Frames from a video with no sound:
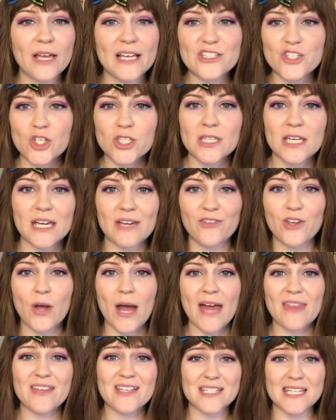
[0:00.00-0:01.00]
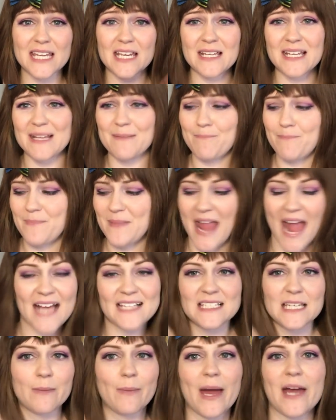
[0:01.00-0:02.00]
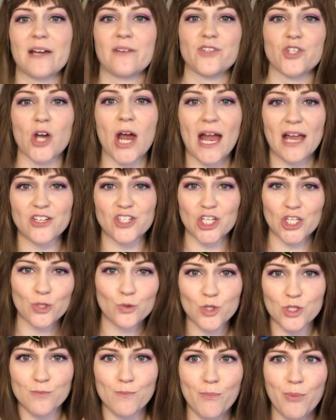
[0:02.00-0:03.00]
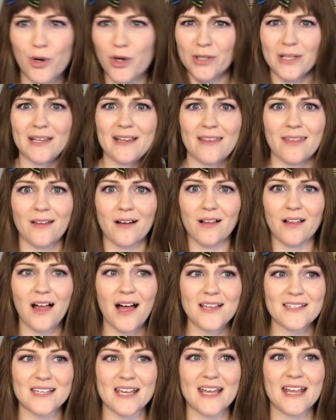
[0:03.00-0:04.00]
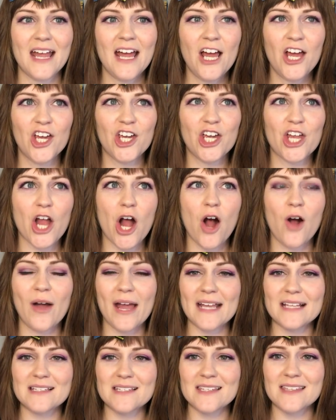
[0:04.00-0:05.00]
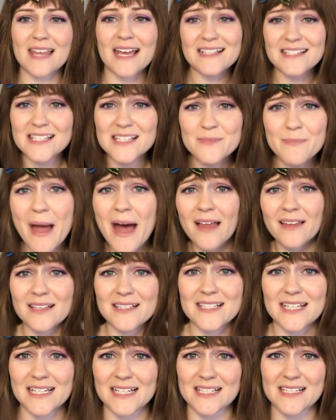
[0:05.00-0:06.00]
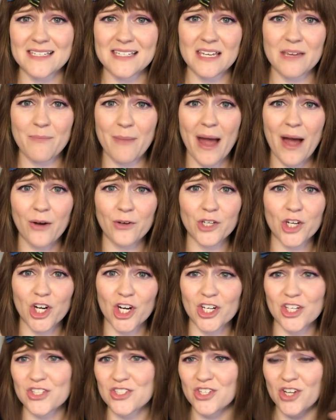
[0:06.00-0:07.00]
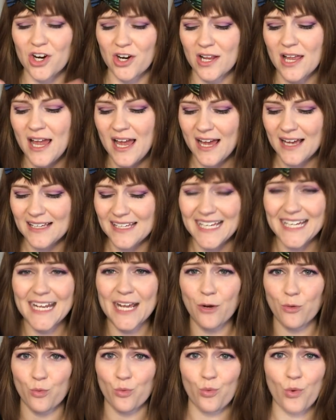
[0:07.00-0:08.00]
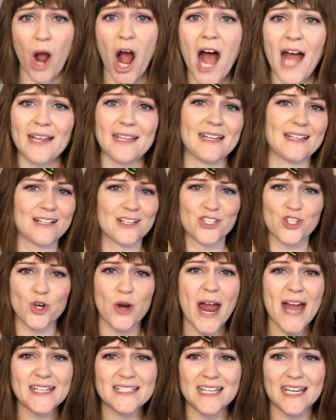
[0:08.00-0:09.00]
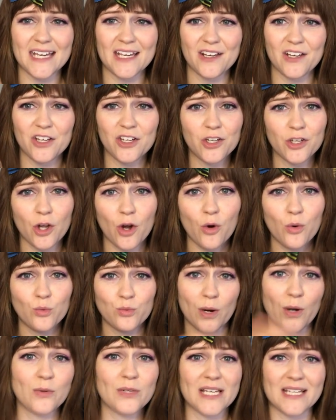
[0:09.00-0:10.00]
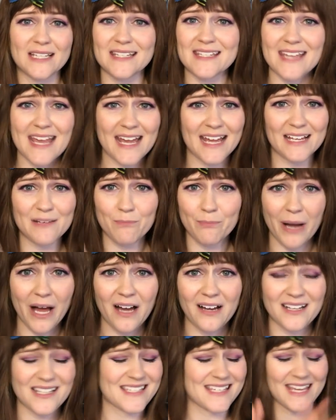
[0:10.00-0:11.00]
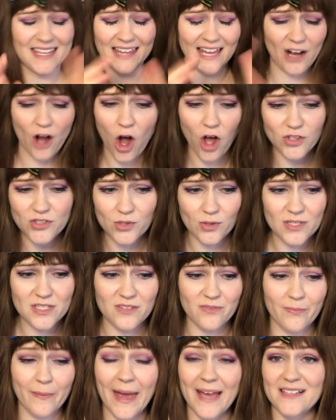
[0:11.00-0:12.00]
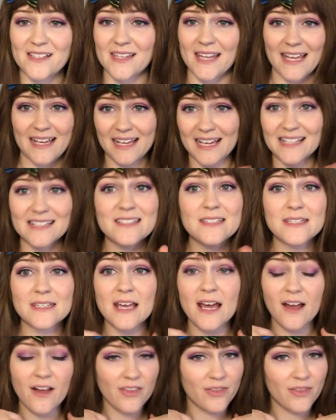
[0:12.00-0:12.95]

it's just like if you have this like nasty bag of trash and you just put it in the closet, you know, it's that smell is gonna seep out. You're gonna start getting rot and attracting, you know, rodents and bugs and like all sorts of mess. Like, it's